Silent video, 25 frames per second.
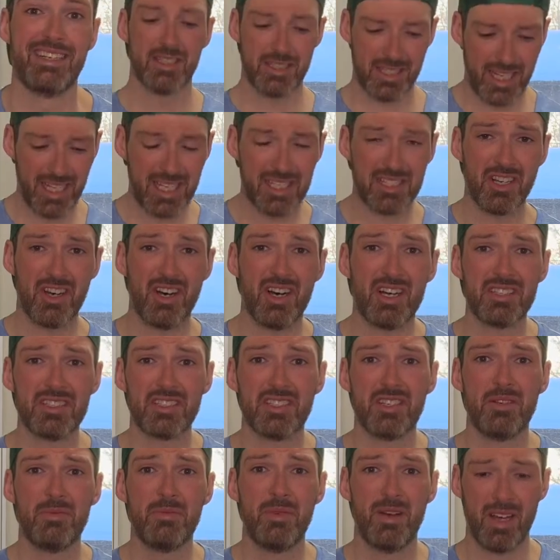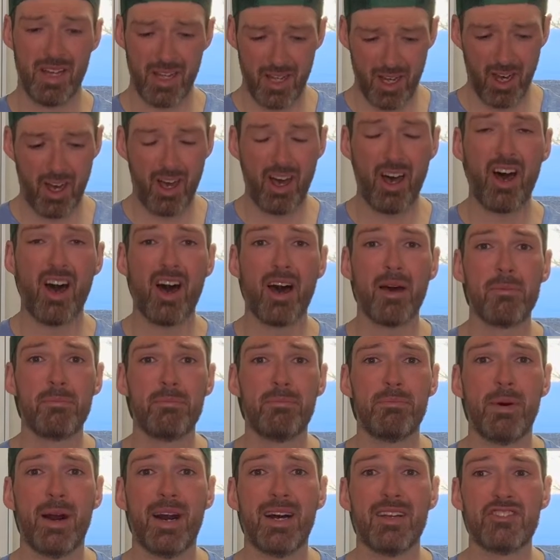Tastes awesome, on
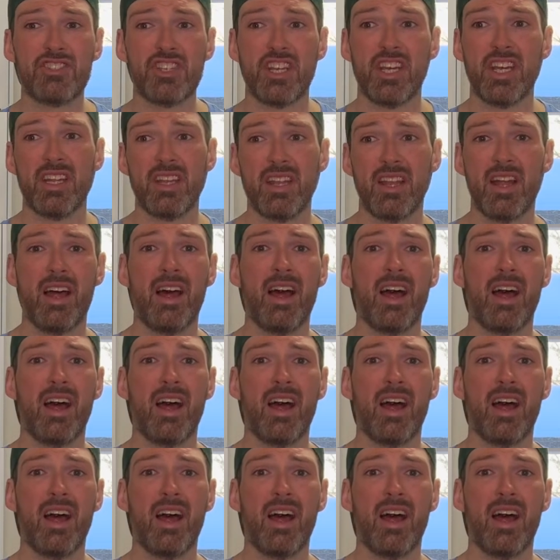budget,